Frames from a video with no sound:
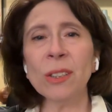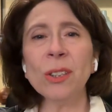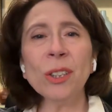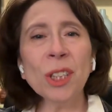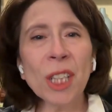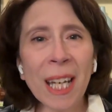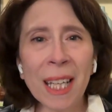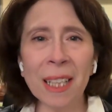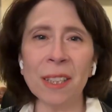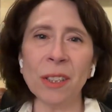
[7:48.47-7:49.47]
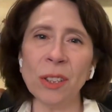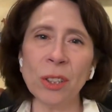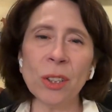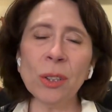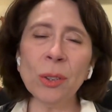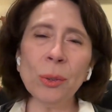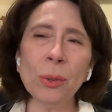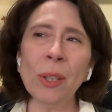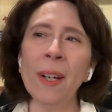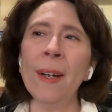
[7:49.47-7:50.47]
to change,
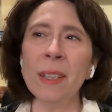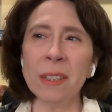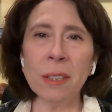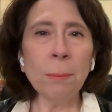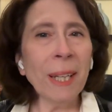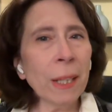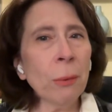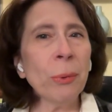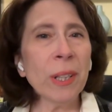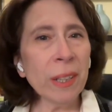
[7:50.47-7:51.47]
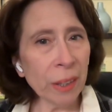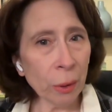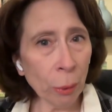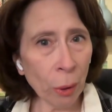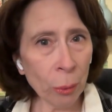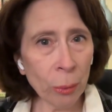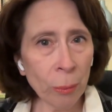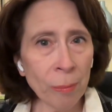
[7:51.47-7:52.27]
to make it really their own.